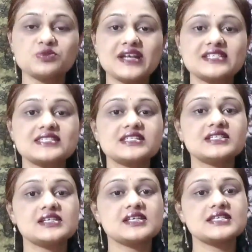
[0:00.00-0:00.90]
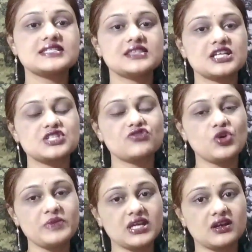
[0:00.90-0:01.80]
medicine is Nux
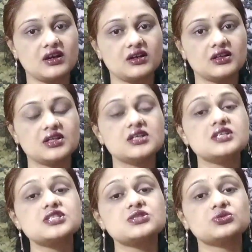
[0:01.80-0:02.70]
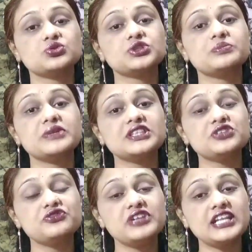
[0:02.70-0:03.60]
vomica. So the mother
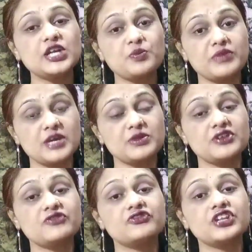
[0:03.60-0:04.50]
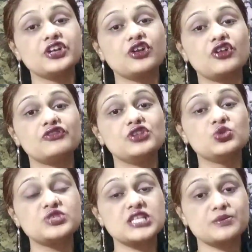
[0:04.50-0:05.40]
feeling may be fear of
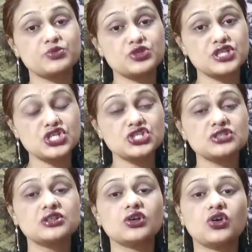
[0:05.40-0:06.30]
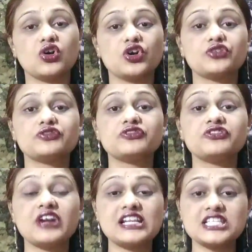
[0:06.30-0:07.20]
losing position or
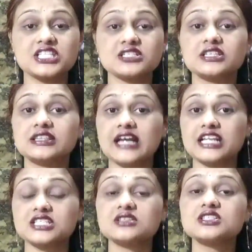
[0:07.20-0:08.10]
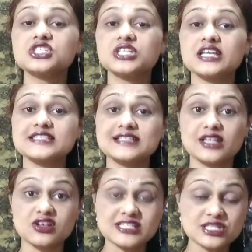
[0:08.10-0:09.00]
felt that she has
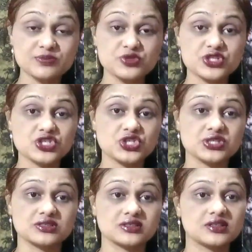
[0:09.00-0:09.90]
lost the position.